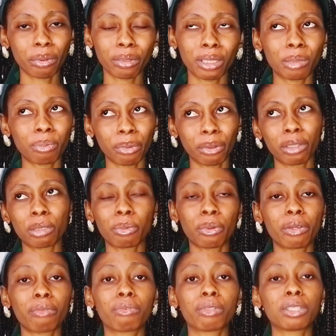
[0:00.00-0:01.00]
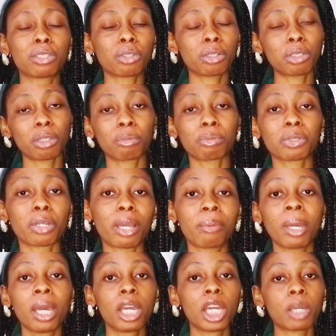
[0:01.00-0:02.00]
If you did not subscribe,
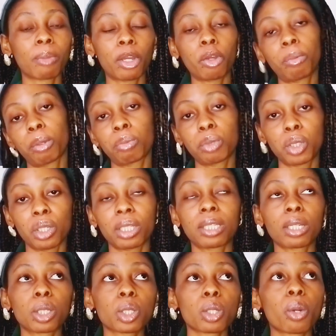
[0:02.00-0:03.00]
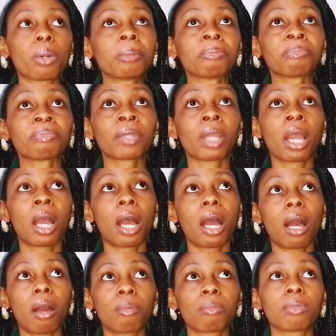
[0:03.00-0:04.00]
you might not be able to use it. So
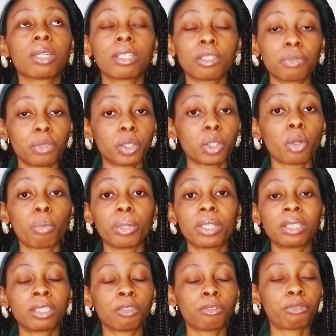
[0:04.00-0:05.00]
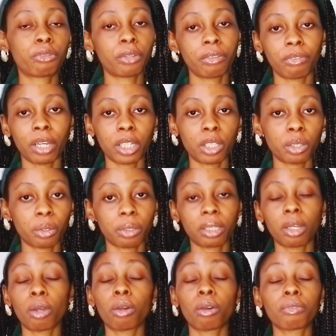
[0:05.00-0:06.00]
in this video, we'll be using the free version
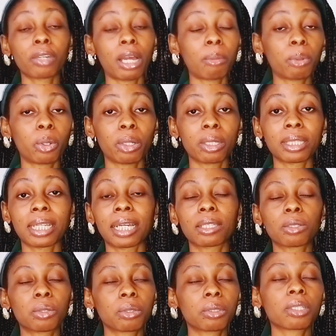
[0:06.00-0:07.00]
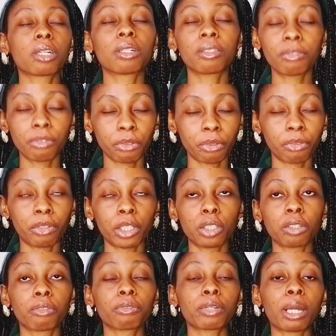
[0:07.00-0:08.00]
of CapCut, like the totally free
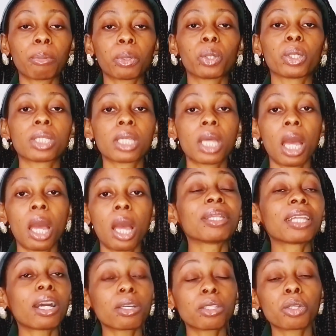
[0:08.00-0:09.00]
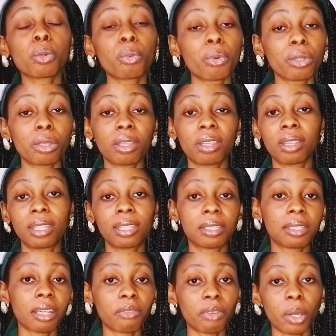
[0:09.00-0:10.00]
version of CapCut. I mean, there are also
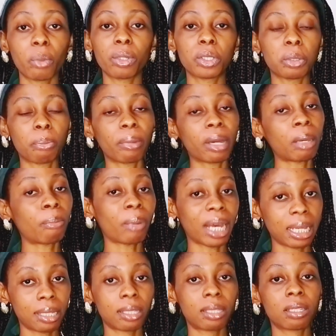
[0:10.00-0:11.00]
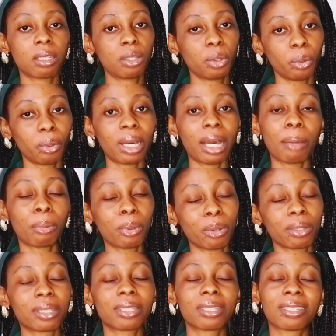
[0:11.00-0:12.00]
several ways to bypass,
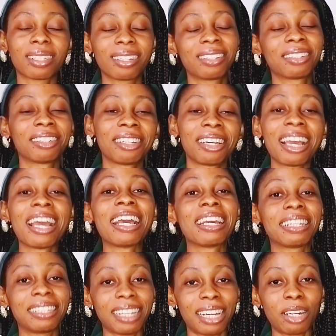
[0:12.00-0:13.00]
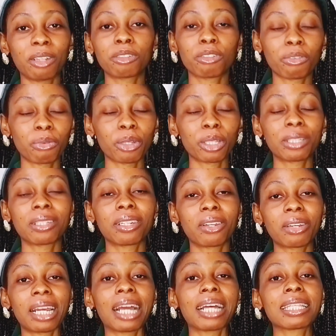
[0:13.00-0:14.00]
CapCut. There are a lot of ways to
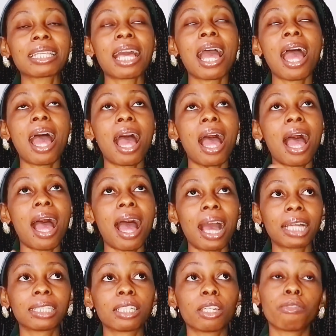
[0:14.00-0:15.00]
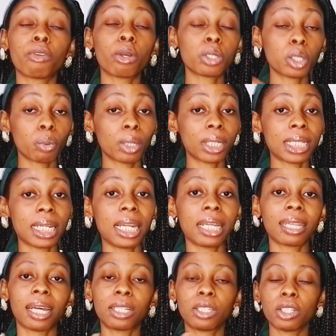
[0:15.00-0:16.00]
do that. And if you also want to
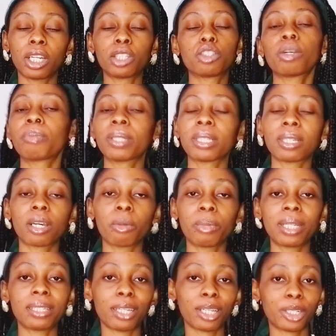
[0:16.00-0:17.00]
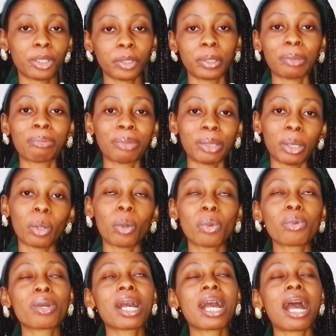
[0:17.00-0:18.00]
learn that, you can drop in the comment section
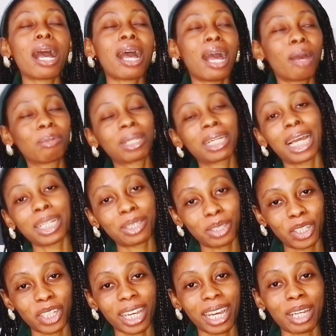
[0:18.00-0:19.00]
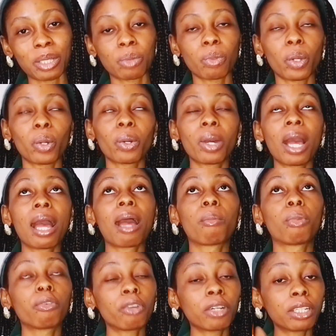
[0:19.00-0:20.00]
below. I'll be glad to share as well.
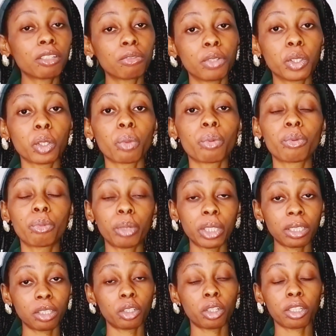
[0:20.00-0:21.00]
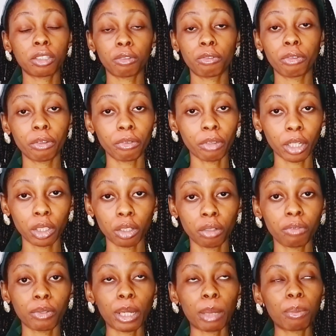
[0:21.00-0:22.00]
But for this video, we'll be using just the free version
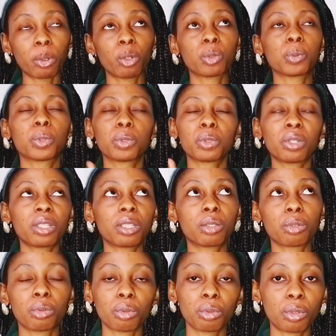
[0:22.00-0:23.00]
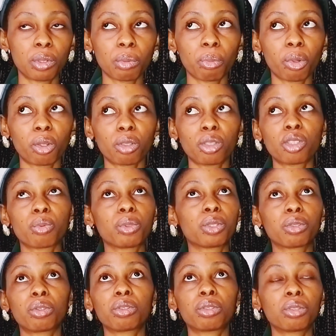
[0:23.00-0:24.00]
of CapCut. We do not need to do too much. We
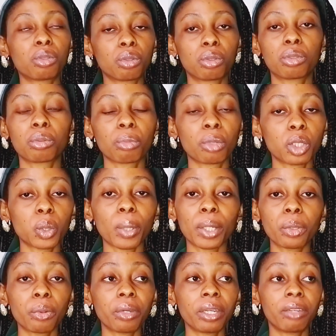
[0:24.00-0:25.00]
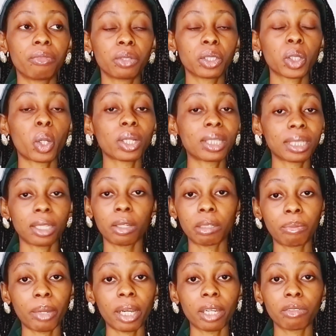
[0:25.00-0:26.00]
are not even cutting out
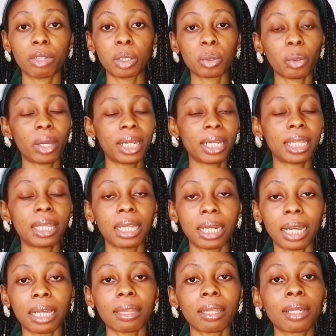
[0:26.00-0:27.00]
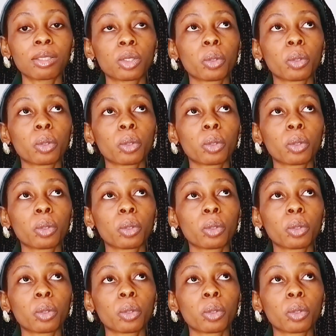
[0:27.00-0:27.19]
the background or anything like that.